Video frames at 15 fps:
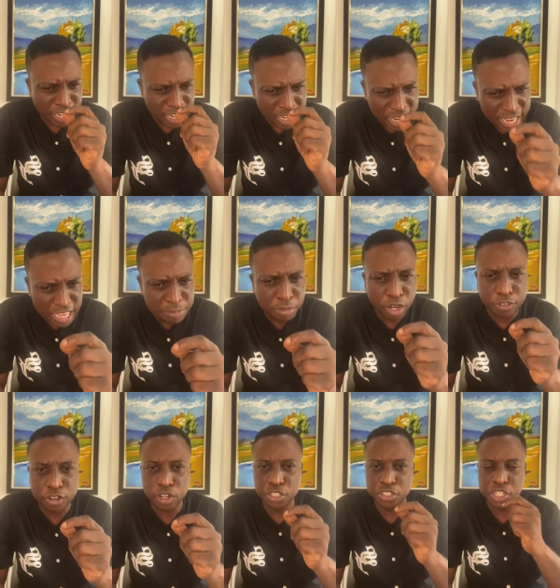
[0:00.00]
In the name
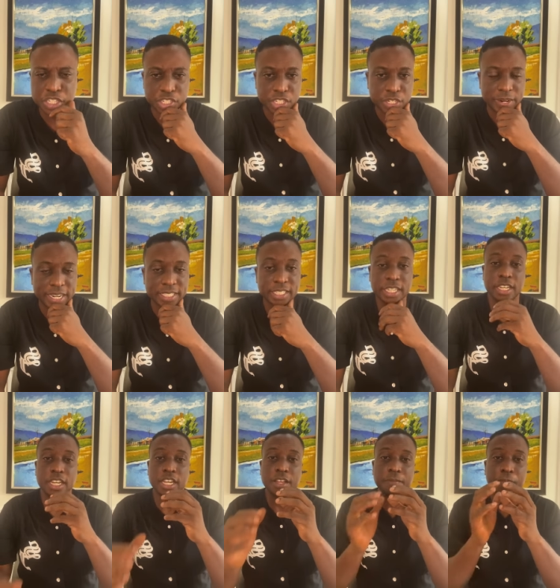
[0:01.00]
of the Lord Jesus Christ.
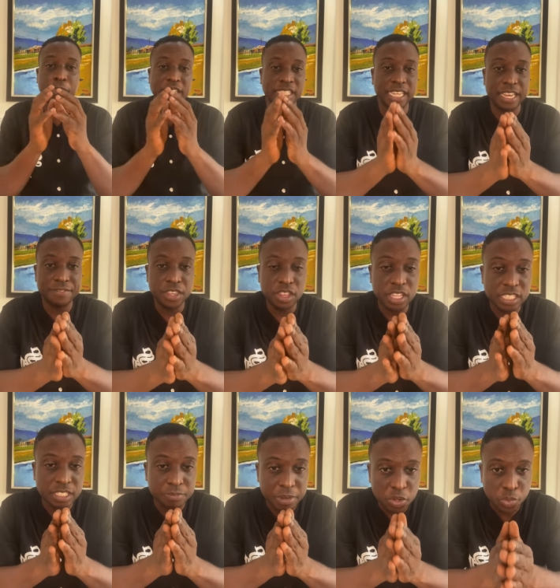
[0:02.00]
This evening,
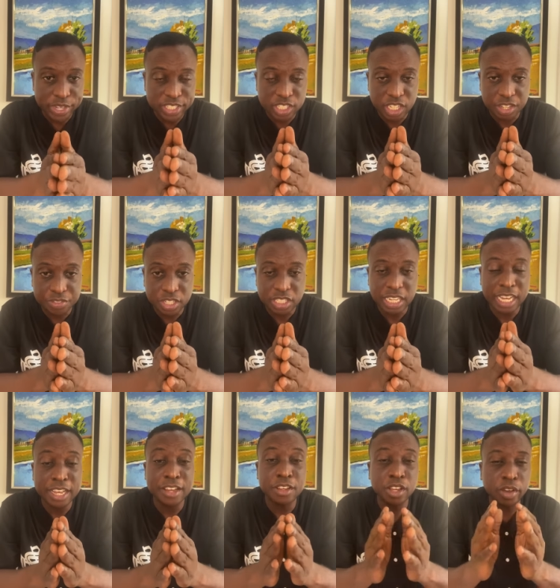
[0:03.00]
as midweek service,
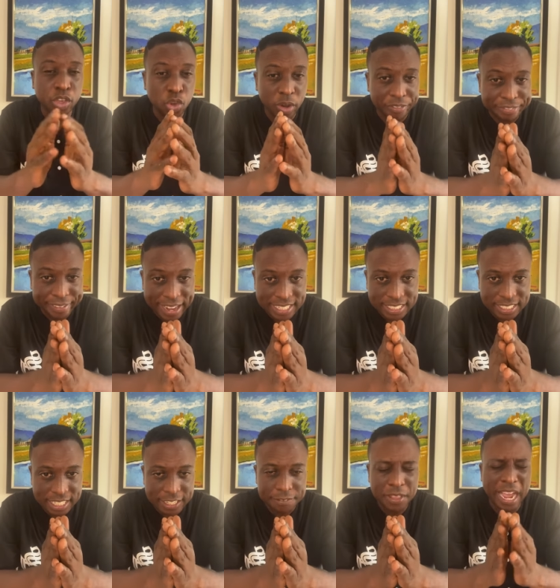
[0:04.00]
you are
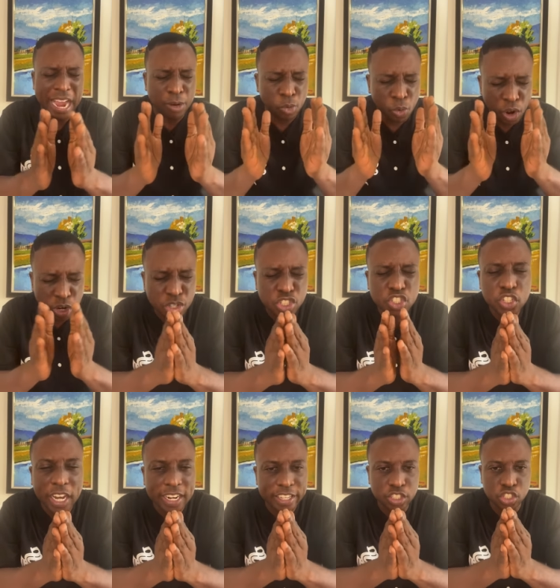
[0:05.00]
fasting. I want to
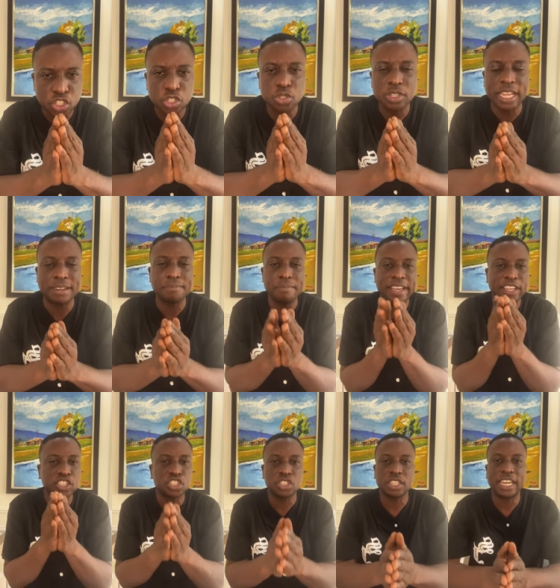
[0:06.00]
challenge you that
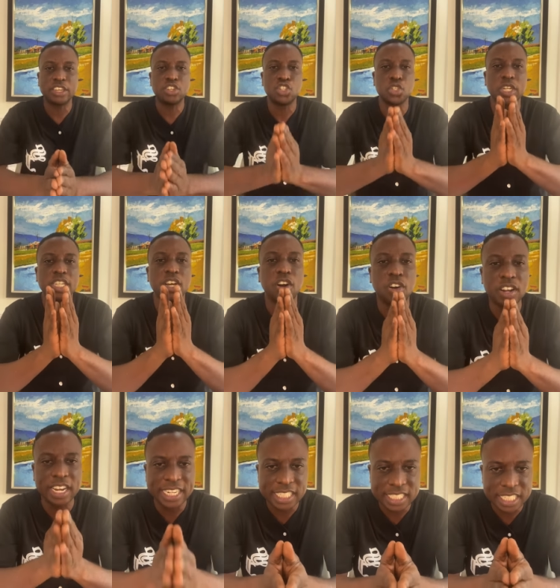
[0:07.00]
make sure that you join the
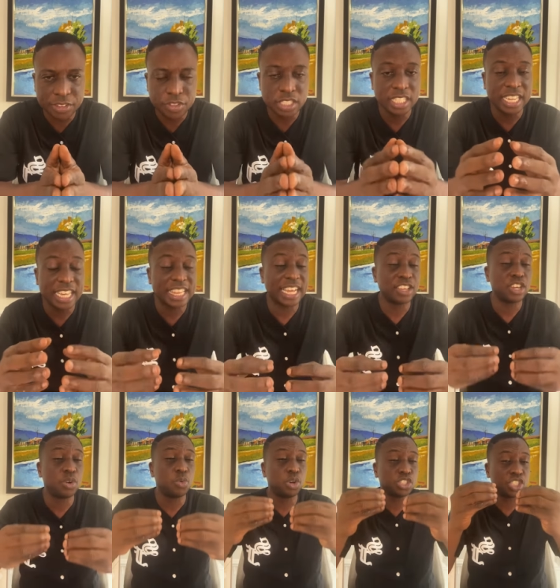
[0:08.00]
online service. Either
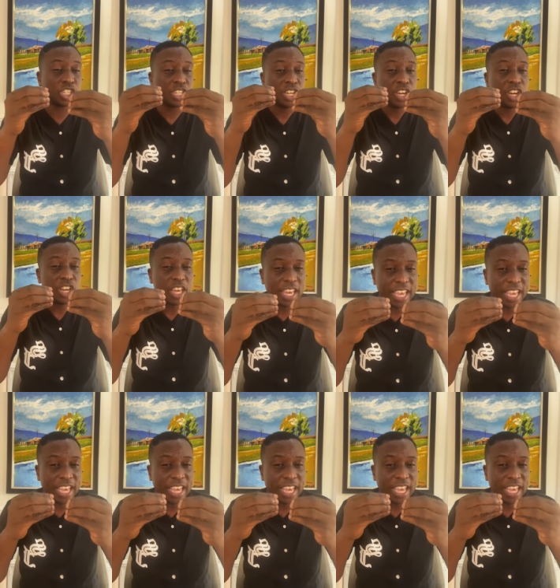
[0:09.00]
you're watching